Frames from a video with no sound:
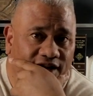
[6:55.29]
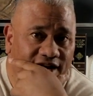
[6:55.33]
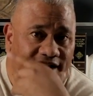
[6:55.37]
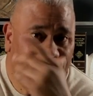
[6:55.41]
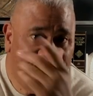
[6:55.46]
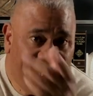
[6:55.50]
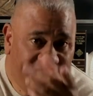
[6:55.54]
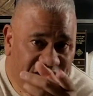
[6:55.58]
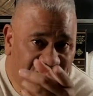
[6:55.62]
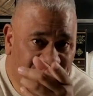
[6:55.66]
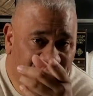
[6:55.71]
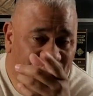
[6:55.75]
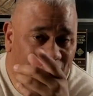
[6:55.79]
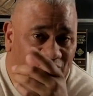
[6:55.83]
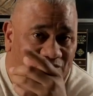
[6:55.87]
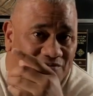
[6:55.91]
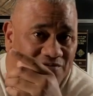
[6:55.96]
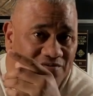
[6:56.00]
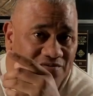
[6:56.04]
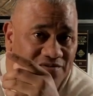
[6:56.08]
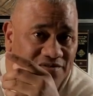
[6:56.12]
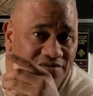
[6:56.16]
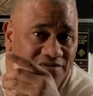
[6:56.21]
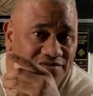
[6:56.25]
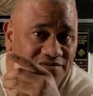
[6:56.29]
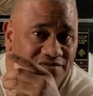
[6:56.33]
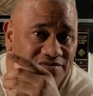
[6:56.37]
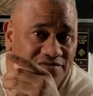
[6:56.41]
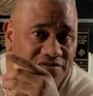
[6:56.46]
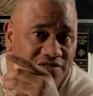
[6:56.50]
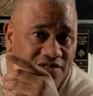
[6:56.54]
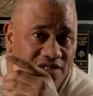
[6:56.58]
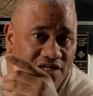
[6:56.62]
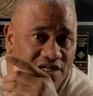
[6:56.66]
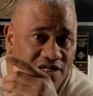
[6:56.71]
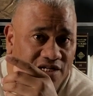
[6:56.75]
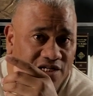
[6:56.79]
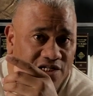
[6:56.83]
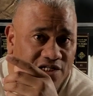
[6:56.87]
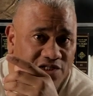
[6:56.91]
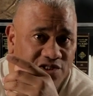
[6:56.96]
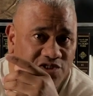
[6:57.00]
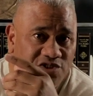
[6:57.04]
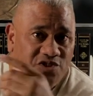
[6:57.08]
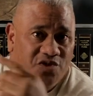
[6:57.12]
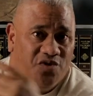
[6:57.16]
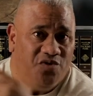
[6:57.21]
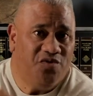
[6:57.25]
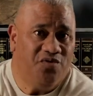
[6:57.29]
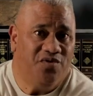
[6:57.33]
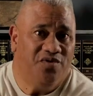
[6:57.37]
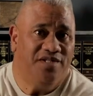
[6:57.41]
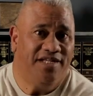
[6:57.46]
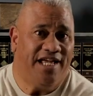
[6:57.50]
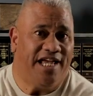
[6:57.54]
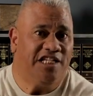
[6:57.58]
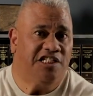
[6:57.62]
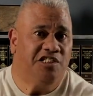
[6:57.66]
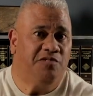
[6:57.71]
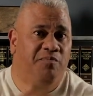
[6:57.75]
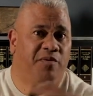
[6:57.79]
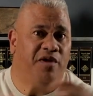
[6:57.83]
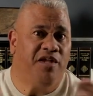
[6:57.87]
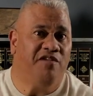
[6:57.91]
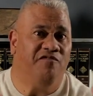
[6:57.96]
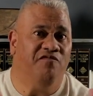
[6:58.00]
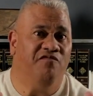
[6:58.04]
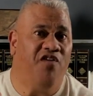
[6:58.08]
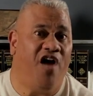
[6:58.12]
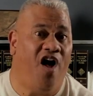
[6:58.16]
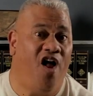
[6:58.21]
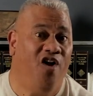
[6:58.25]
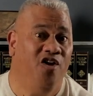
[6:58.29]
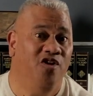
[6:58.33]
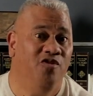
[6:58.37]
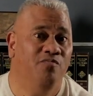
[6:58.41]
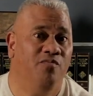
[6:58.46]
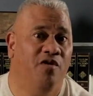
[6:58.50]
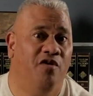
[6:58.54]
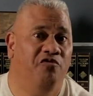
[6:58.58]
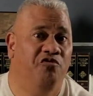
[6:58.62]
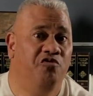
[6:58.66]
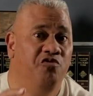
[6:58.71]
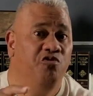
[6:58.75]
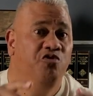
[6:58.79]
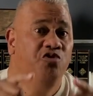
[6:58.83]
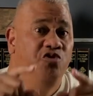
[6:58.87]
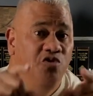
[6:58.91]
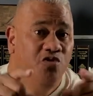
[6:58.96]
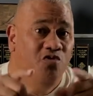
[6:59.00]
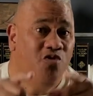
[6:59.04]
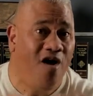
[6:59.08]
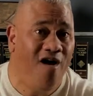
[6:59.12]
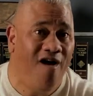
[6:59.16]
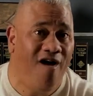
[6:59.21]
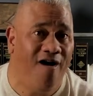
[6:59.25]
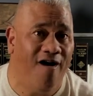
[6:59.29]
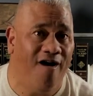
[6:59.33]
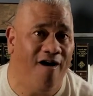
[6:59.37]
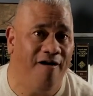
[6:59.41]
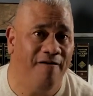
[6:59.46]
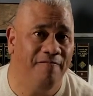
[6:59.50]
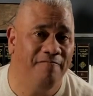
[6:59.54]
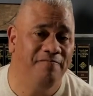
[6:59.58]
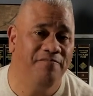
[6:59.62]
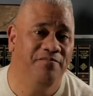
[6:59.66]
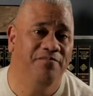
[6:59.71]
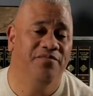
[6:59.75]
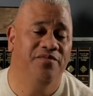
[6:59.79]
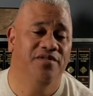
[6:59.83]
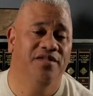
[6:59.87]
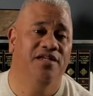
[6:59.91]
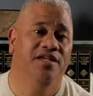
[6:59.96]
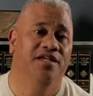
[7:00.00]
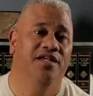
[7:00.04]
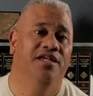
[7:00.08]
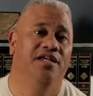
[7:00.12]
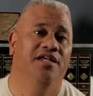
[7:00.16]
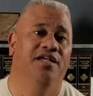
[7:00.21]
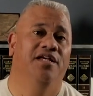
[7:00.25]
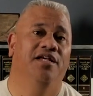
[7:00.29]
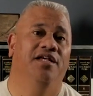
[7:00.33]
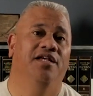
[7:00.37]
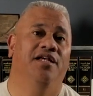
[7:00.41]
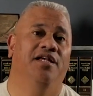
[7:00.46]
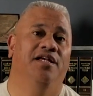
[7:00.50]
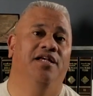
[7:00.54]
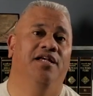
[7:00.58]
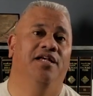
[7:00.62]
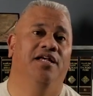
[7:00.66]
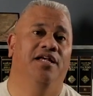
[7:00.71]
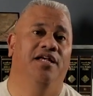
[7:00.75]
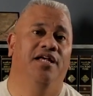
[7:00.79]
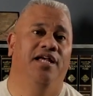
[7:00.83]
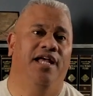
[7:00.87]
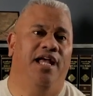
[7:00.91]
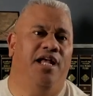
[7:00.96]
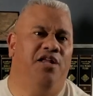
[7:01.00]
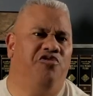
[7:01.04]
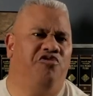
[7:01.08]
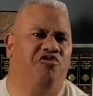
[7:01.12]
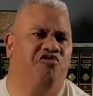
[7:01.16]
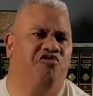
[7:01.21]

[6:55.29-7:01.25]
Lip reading: And that's you. So that speaks volume of who you are. And